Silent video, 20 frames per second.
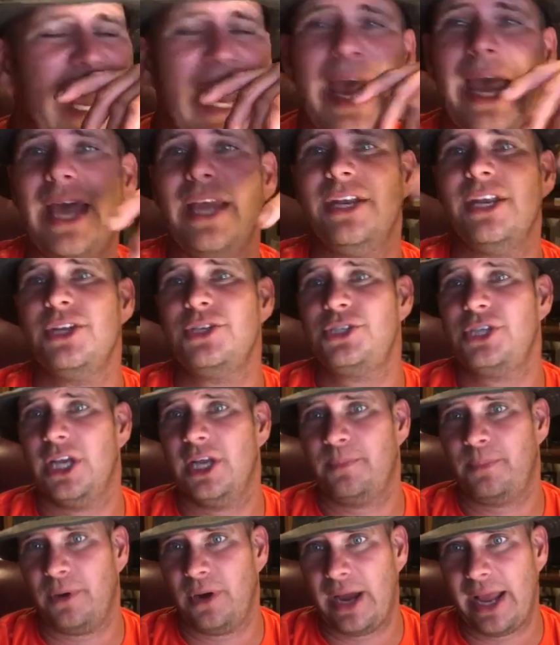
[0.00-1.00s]
Adding a
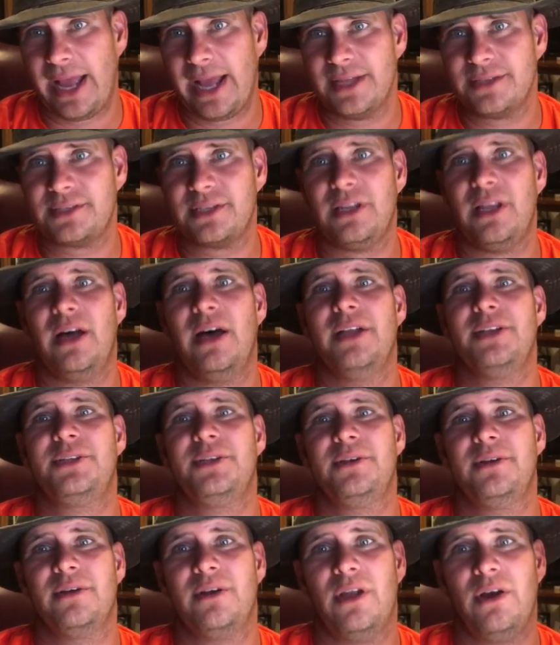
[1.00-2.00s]
chipper adds a lot to
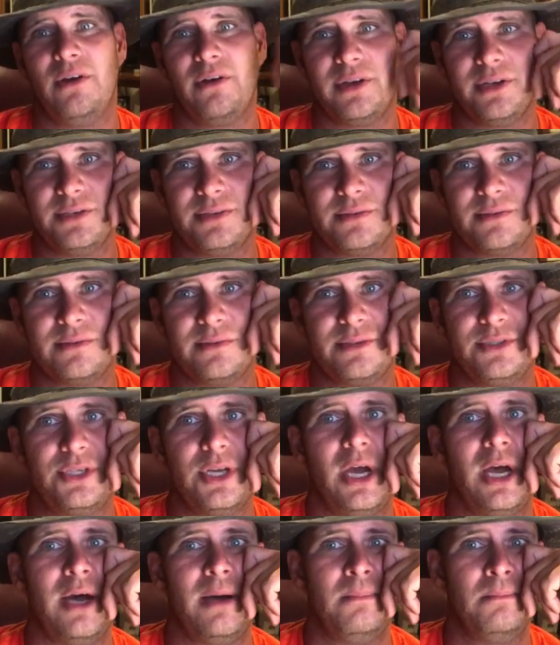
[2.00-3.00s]
your logging
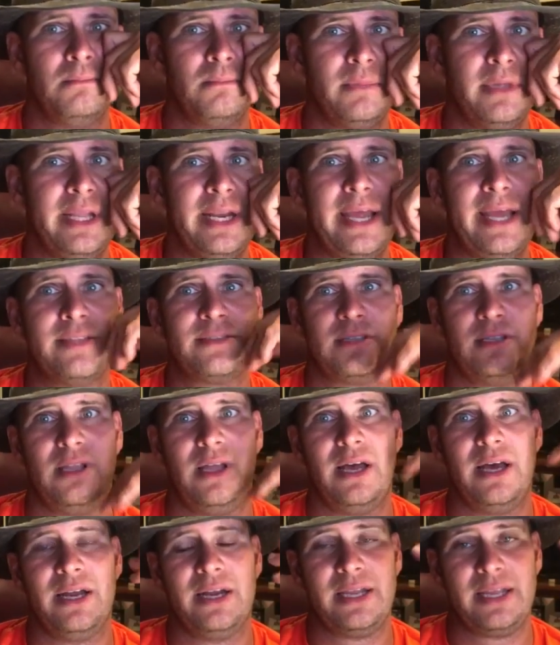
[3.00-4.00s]
job. It adds a
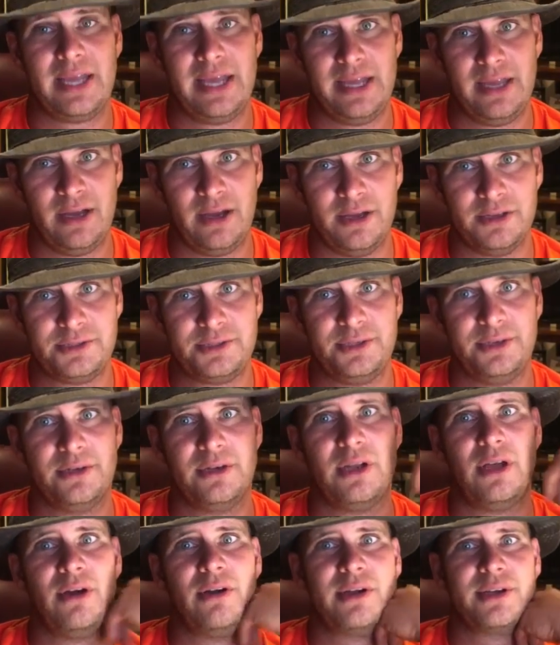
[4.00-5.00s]
lot of chaos to
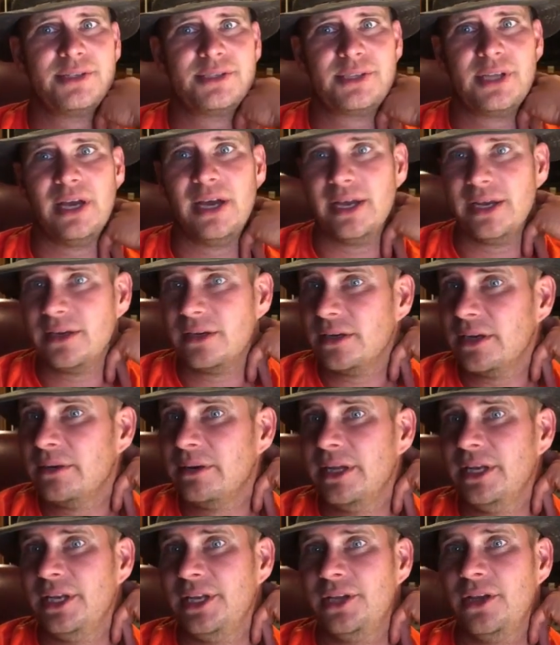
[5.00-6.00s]
your logging site
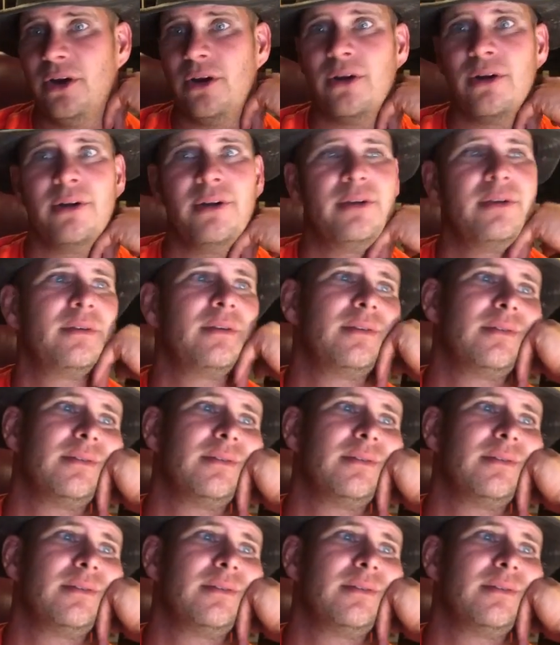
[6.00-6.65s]
in the yard.